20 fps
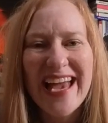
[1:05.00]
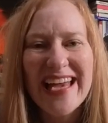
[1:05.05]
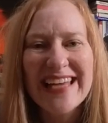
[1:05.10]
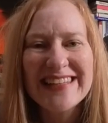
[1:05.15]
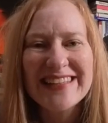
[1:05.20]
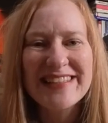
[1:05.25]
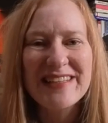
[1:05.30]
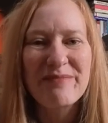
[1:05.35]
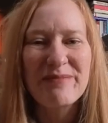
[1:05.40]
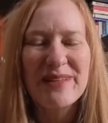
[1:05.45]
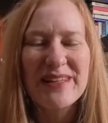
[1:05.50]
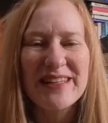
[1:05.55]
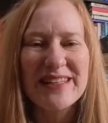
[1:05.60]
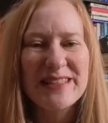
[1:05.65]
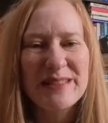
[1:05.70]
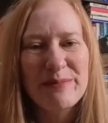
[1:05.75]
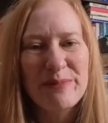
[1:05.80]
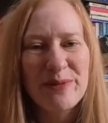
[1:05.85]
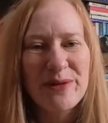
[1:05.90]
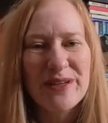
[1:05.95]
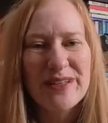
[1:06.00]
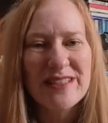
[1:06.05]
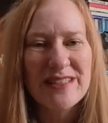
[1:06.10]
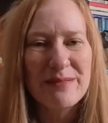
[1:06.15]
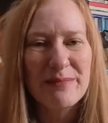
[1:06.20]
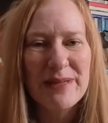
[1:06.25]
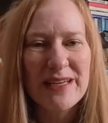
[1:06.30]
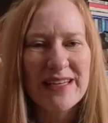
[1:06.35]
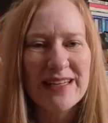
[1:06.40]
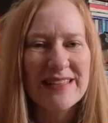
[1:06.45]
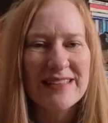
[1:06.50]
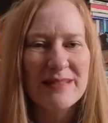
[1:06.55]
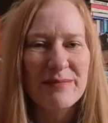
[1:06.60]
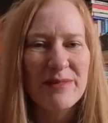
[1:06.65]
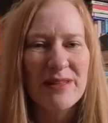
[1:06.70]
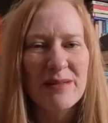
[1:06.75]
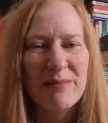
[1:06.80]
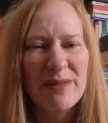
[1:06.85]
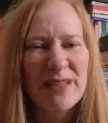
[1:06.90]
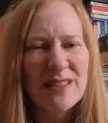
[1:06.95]
It's something that's important to me, and it's
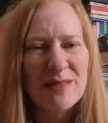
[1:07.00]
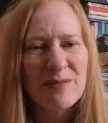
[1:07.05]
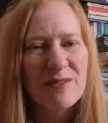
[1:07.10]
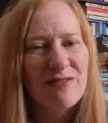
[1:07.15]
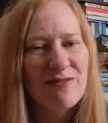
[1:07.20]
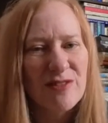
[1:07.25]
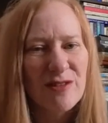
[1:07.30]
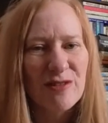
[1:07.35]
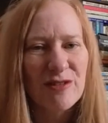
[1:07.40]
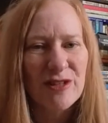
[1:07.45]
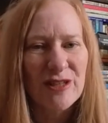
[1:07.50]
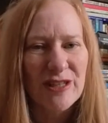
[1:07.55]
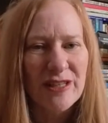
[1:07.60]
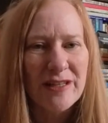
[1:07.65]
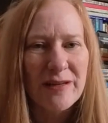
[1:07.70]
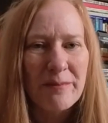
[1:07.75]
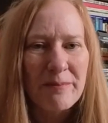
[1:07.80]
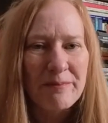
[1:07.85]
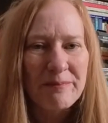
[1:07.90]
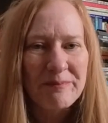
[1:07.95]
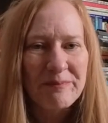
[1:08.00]
something that makes me feel good.